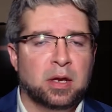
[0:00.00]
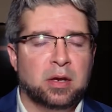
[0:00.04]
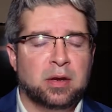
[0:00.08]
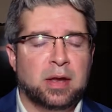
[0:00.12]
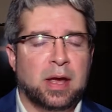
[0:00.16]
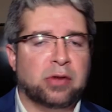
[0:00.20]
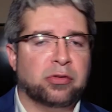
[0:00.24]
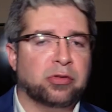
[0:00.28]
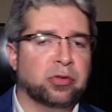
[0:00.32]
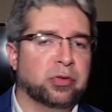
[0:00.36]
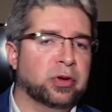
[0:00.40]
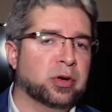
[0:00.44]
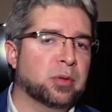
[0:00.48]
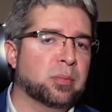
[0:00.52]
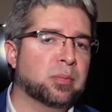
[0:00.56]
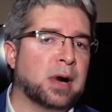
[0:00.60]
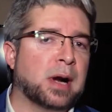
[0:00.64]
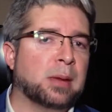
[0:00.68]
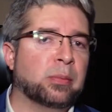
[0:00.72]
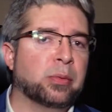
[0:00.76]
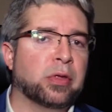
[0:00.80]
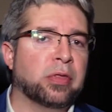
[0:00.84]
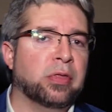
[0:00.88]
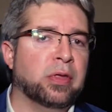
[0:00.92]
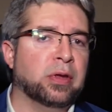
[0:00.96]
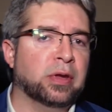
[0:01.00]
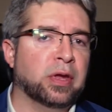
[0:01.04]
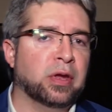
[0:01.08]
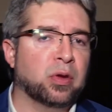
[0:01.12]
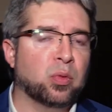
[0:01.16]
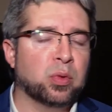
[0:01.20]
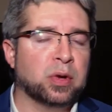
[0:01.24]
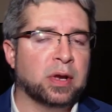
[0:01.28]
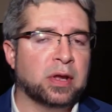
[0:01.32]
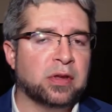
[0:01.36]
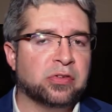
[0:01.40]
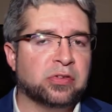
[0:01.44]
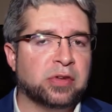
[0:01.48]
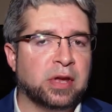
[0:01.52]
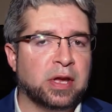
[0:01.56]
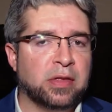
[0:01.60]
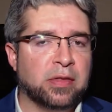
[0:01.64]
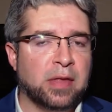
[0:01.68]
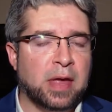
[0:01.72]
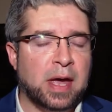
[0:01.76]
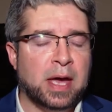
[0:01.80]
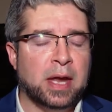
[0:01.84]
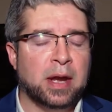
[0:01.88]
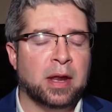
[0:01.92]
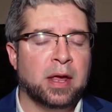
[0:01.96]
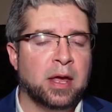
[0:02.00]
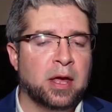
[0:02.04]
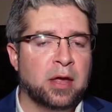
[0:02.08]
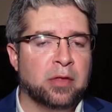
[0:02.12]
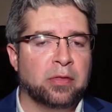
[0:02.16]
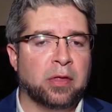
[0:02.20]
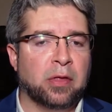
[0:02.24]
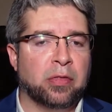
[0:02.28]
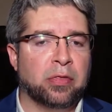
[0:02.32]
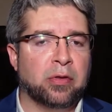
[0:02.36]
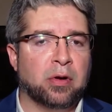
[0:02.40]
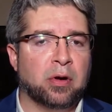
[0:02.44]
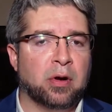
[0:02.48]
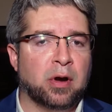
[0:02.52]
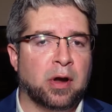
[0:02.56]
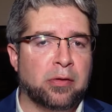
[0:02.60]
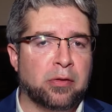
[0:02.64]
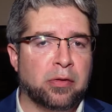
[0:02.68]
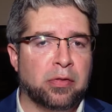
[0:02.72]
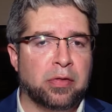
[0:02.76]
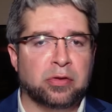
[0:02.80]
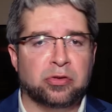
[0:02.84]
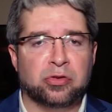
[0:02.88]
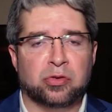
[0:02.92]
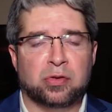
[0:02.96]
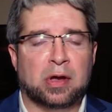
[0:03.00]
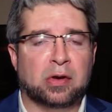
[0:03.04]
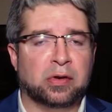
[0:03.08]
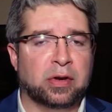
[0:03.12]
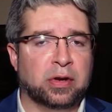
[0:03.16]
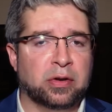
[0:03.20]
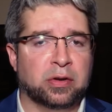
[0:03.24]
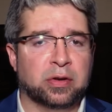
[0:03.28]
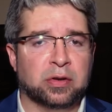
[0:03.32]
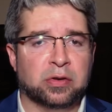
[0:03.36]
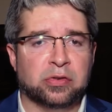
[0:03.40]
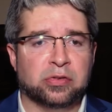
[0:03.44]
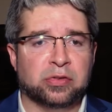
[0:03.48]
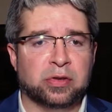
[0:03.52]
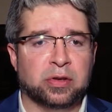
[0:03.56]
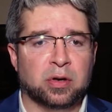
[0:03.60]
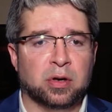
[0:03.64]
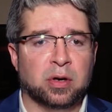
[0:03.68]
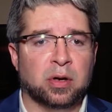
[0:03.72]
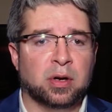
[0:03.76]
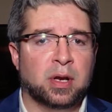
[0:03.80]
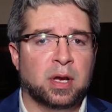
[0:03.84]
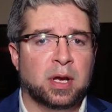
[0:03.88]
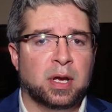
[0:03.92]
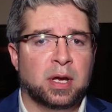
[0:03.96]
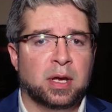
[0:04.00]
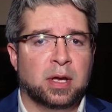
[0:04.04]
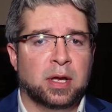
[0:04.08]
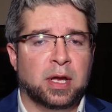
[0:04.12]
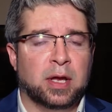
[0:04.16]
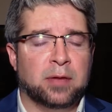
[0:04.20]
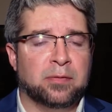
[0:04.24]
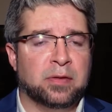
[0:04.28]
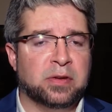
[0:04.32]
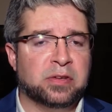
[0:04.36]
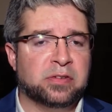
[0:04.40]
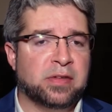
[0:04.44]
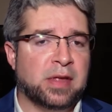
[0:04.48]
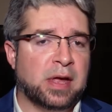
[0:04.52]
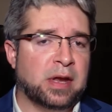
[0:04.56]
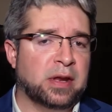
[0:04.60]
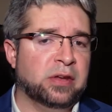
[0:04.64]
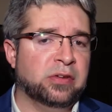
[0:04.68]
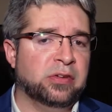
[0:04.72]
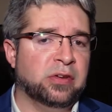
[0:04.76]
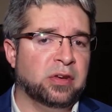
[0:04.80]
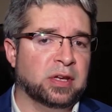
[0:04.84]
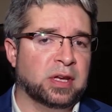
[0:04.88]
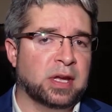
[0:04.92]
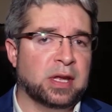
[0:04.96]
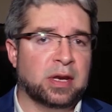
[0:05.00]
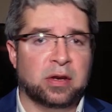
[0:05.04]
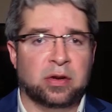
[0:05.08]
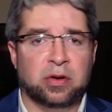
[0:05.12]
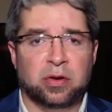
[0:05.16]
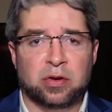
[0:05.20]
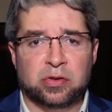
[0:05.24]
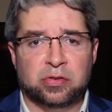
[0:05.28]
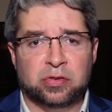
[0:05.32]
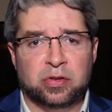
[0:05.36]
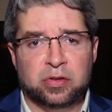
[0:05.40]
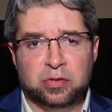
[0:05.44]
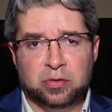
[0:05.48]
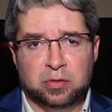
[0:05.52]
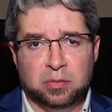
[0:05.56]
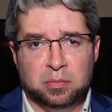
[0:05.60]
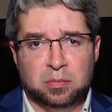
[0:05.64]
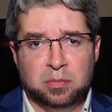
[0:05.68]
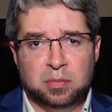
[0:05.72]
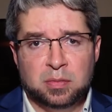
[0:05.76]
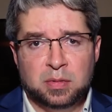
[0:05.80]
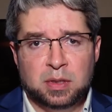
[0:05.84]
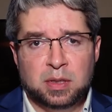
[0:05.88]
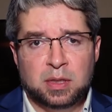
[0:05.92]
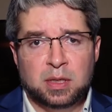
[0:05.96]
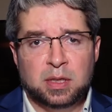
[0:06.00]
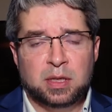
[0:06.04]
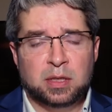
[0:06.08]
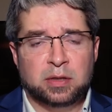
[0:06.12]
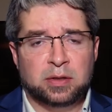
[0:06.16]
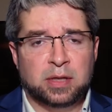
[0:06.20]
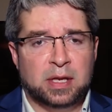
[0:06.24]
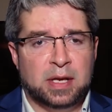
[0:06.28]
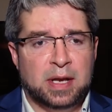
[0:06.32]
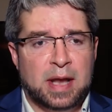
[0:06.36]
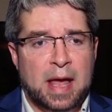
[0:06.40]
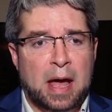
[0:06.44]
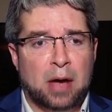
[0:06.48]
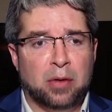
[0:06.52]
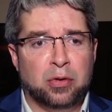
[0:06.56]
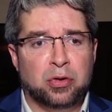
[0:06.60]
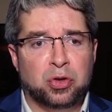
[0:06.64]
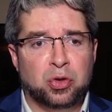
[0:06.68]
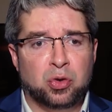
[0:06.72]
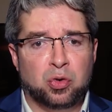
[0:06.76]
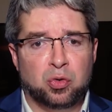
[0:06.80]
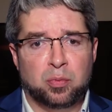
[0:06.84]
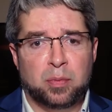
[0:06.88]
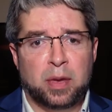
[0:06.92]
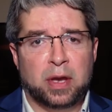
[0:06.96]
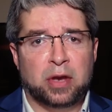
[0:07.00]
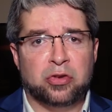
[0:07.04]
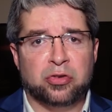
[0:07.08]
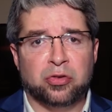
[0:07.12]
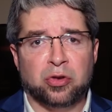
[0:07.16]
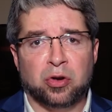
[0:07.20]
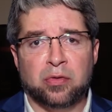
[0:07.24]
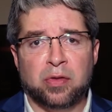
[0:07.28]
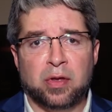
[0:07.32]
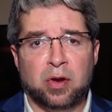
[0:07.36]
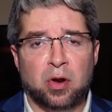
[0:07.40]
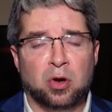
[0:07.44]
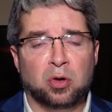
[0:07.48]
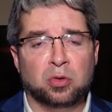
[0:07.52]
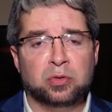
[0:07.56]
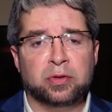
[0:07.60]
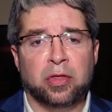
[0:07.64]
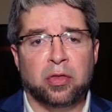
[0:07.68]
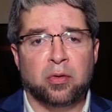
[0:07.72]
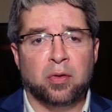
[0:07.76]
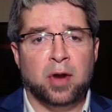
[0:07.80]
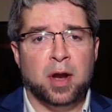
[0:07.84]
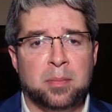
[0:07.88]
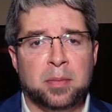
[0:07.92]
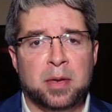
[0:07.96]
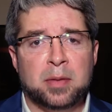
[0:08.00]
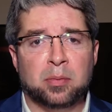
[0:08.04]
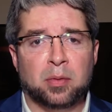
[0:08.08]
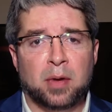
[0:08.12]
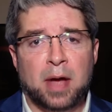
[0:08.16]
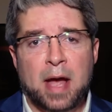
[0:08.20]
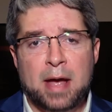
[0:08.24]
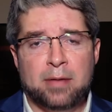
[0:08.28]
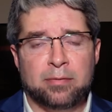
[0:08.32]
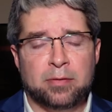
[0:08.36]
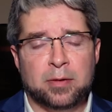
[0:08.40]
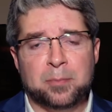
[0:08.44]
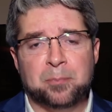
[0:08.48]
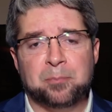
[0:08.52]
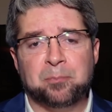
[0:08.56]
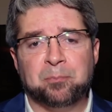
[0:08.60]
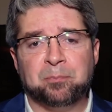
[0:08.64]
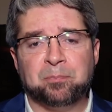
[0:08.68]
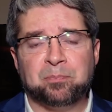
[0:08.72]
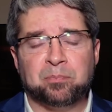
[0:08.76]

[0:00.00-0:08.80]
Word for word: Naturally, you're probably thinking when I say that, that there are other things you now need to consider. If it's that easy to get into your system, then how do you make sure that only the people have it?